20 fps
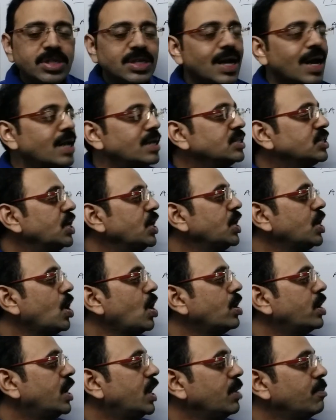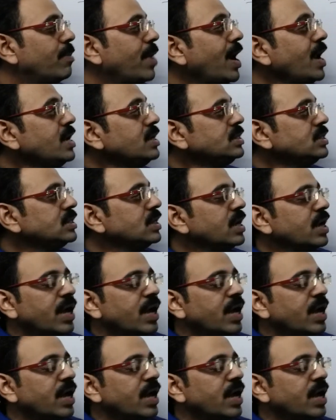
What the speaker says: consignor demands